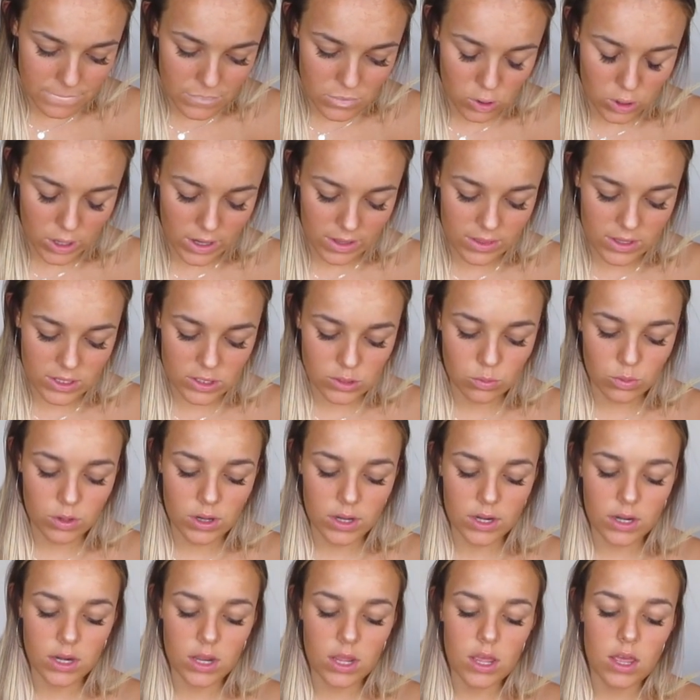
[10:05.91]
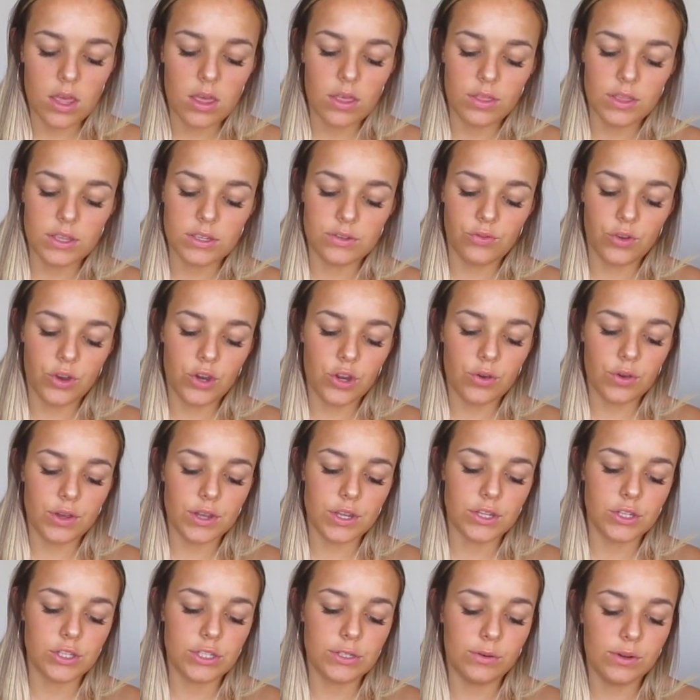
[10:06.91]
Okay, this one. This video
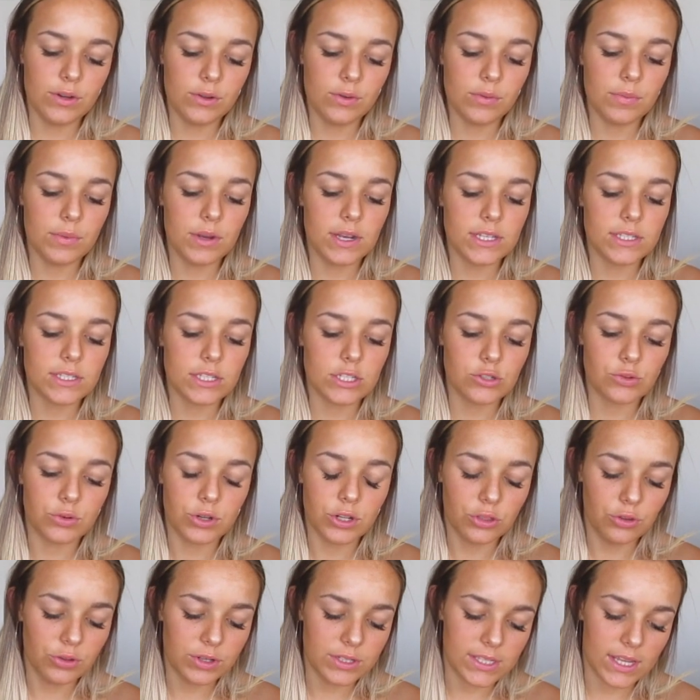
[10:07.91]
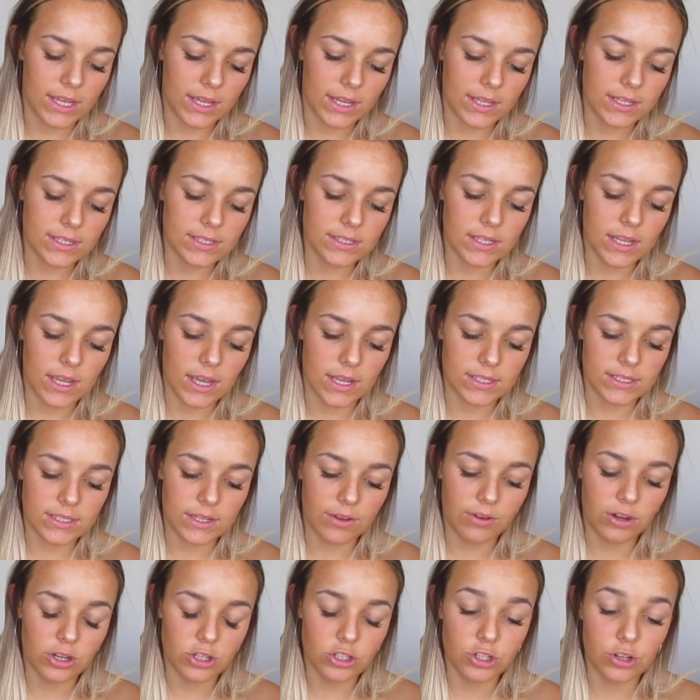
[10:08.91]
is 21 minutes and 23 seconds. It has
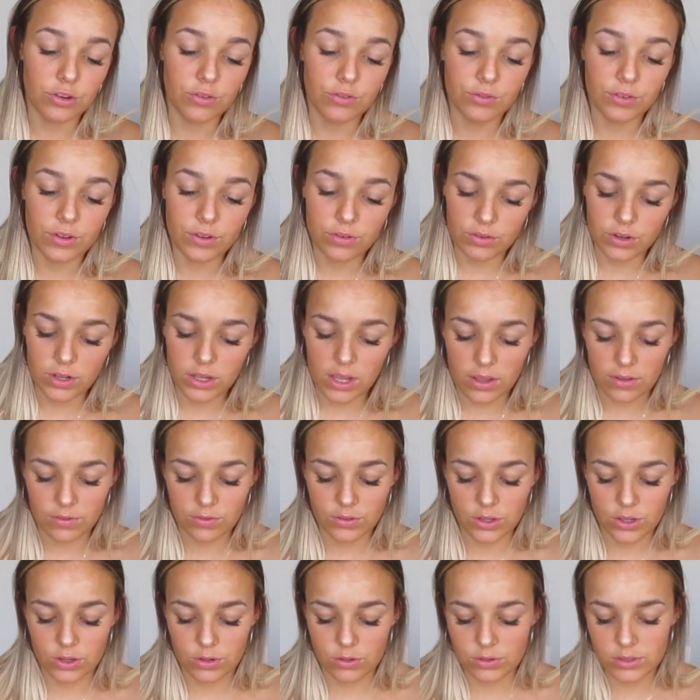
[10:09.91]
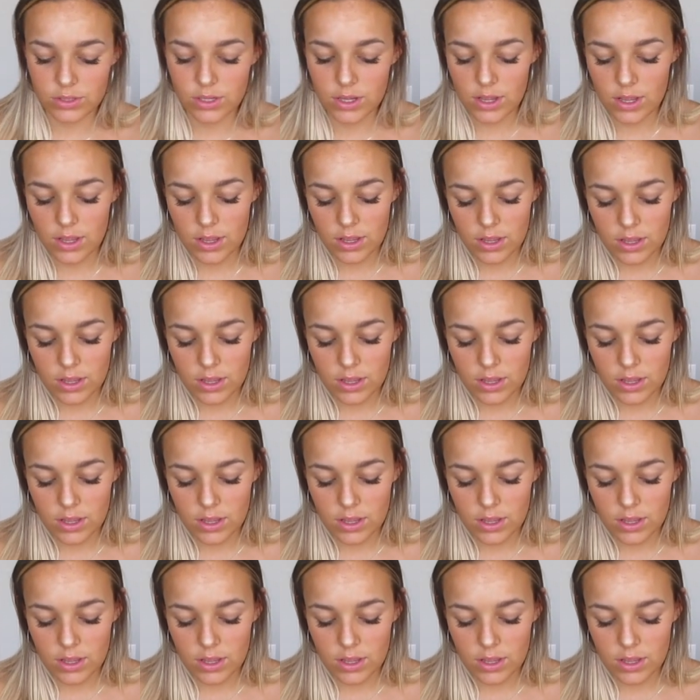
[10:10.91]
758 views.